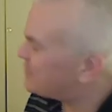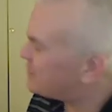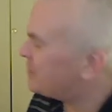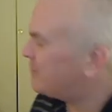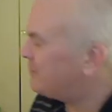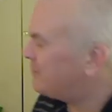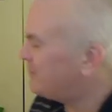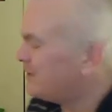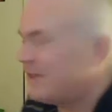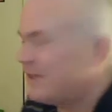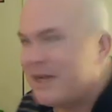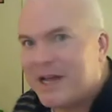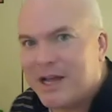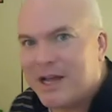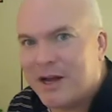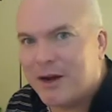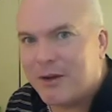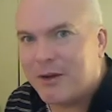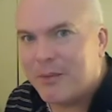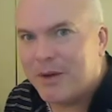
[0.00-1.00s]
So
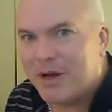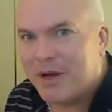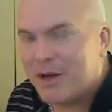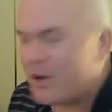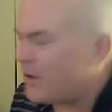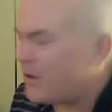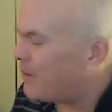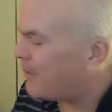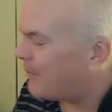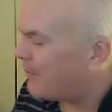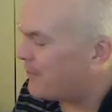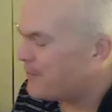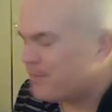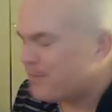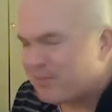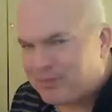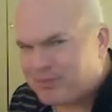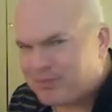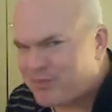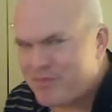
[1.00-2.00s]
here we go.
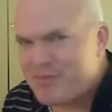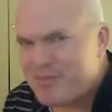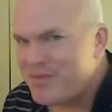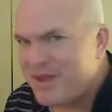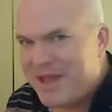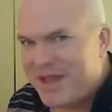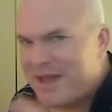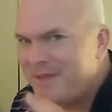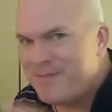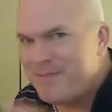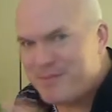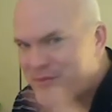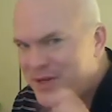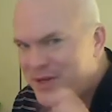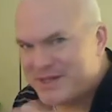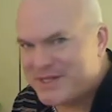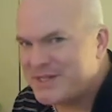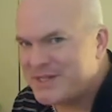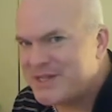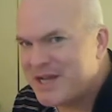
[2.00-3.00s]
Again,
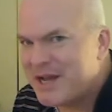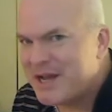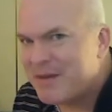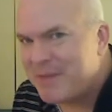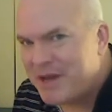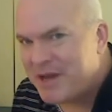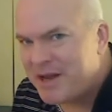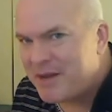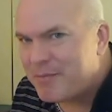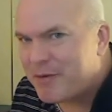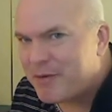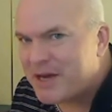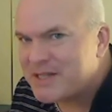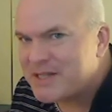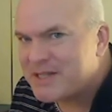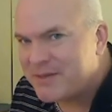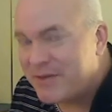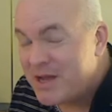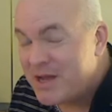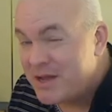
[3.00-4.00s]
this isn't going to be an
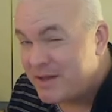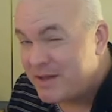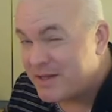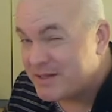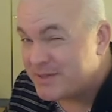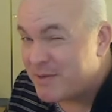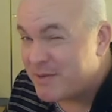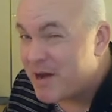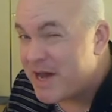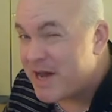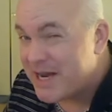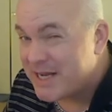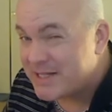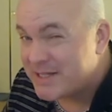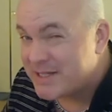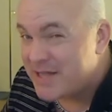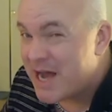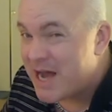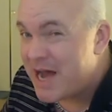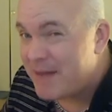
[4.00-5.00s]
impressive. This
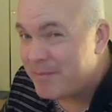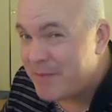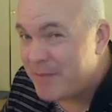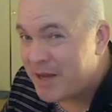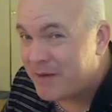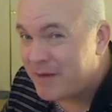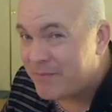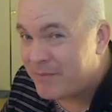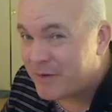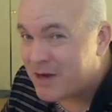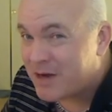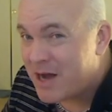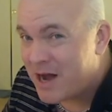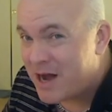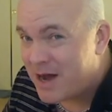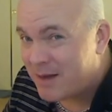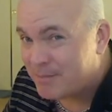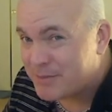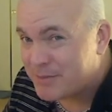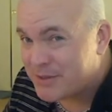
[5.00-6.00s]
is not meant for
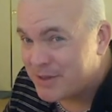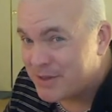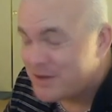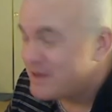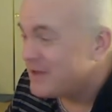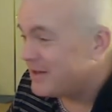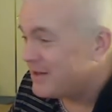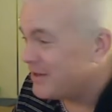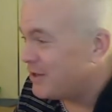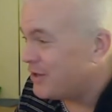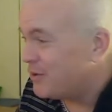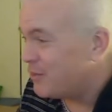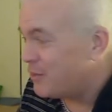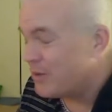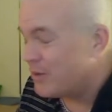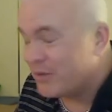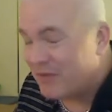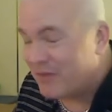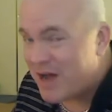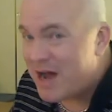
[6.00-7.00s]
comps. You
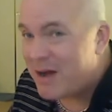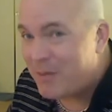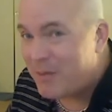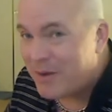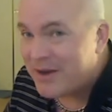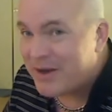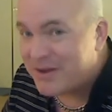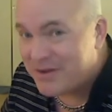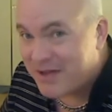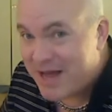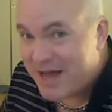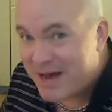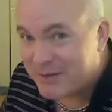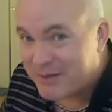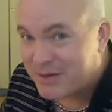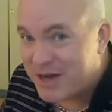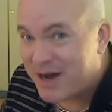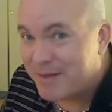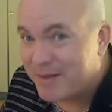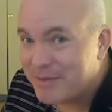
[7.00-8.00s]
will not win
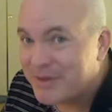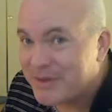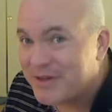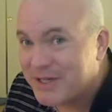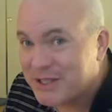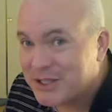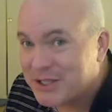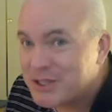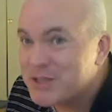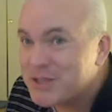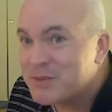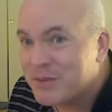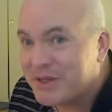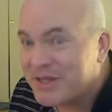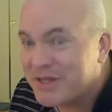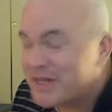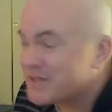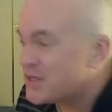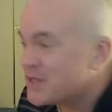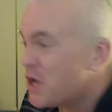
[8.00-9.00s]
cloud competitions
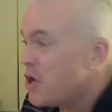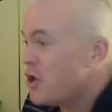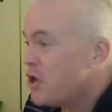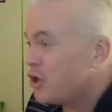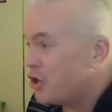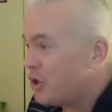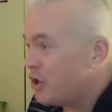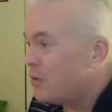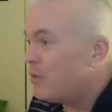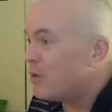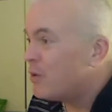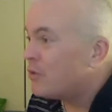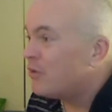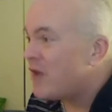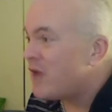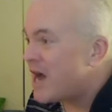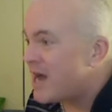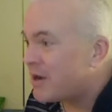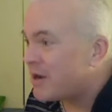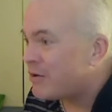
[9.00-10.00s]
with this. You will
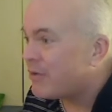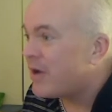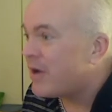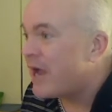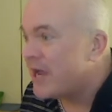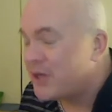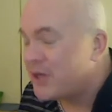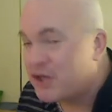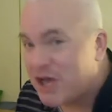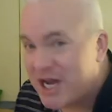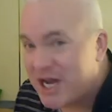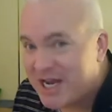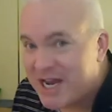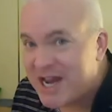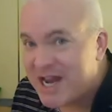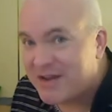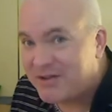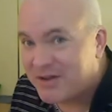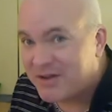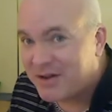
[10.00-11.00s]
not create
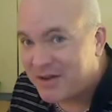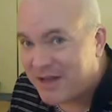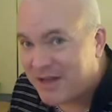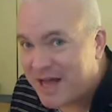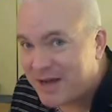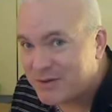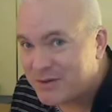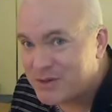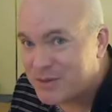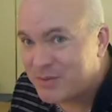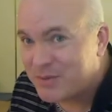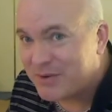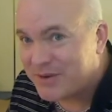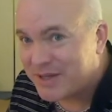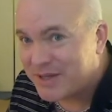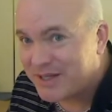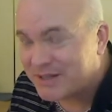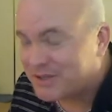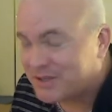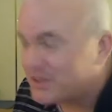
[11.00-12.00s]
gigantic clouds with
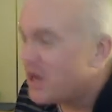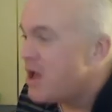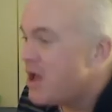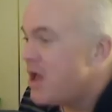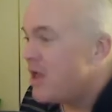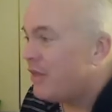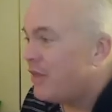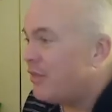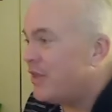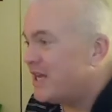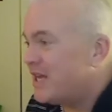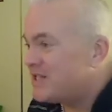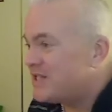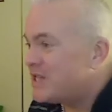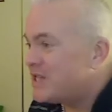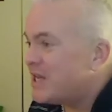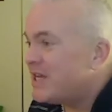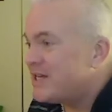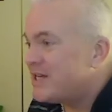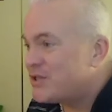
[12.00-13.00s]
this.
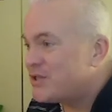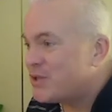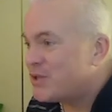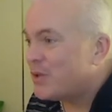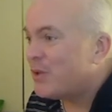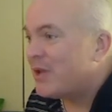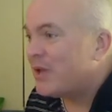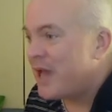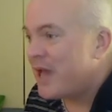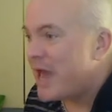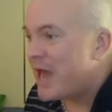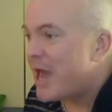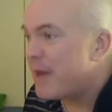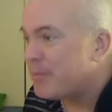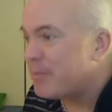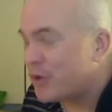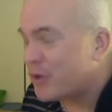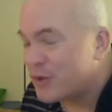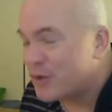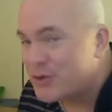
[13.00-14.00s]
This is solely
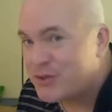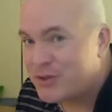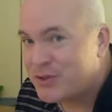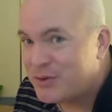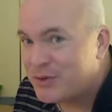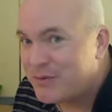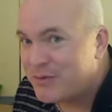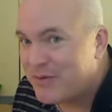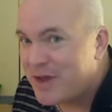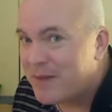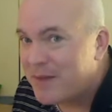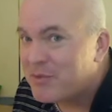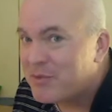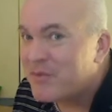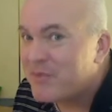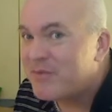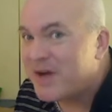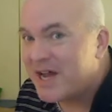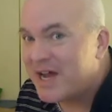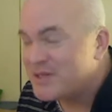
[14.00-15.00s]
a personal vape
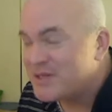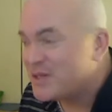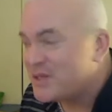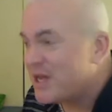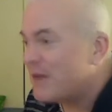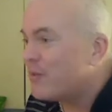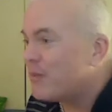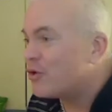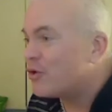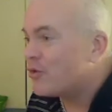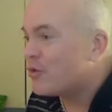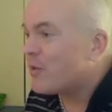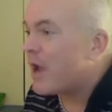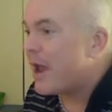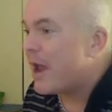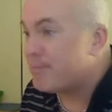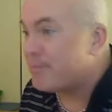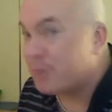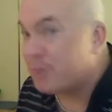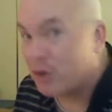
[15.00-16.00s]
device that will
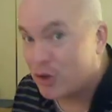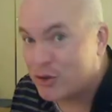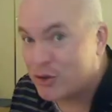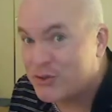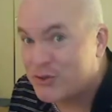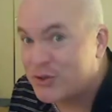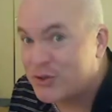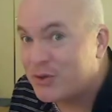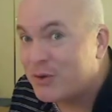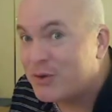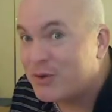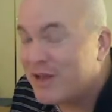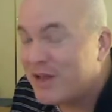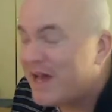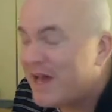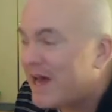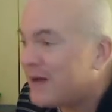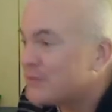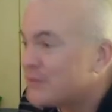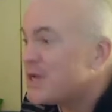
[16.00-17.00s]
create personal
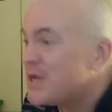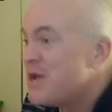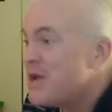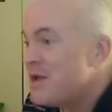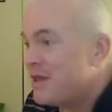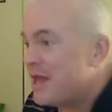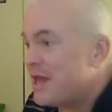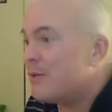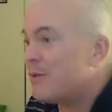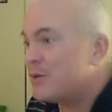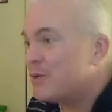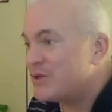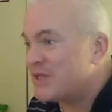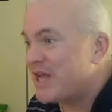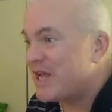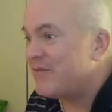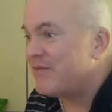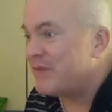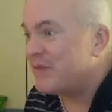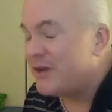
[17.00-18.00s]
clouds that will
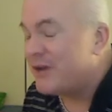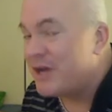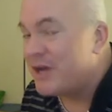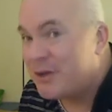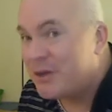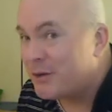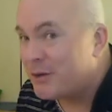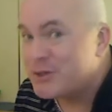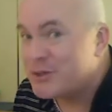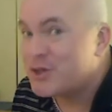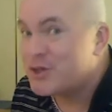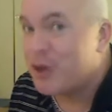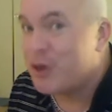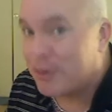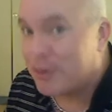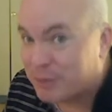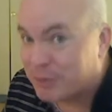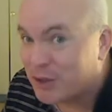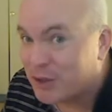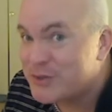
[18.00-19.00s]
stay very close to
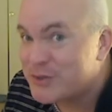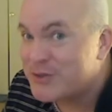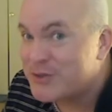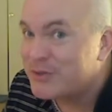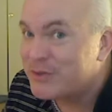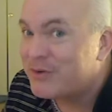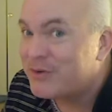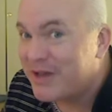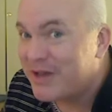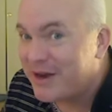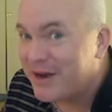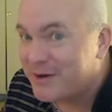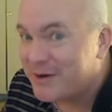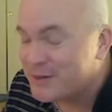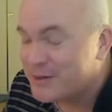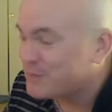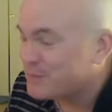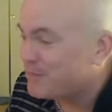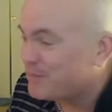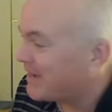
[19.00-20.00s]
your personal
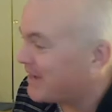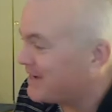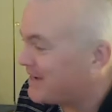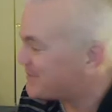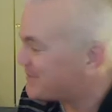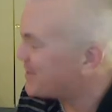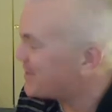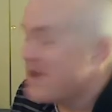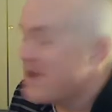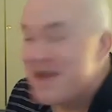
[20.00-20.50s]
airspace.